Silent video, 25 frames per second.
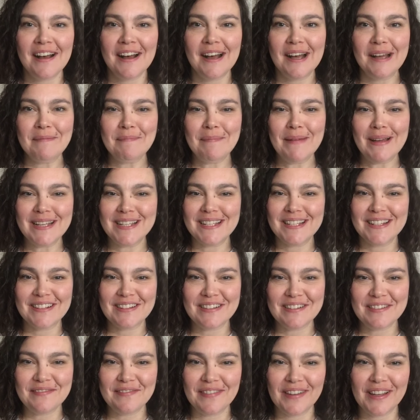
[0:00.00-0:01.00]
I'm Maddie
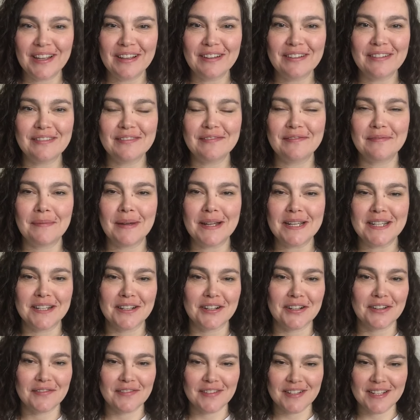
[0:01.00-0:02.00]
Harvey of Maddie
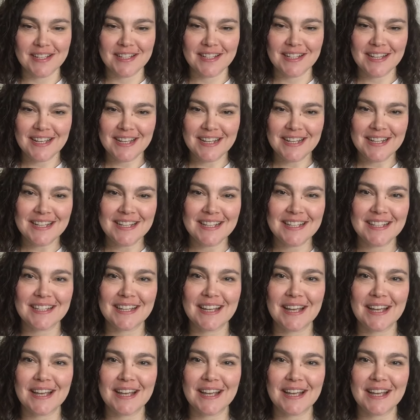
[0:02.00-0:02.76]
Harvey Designs,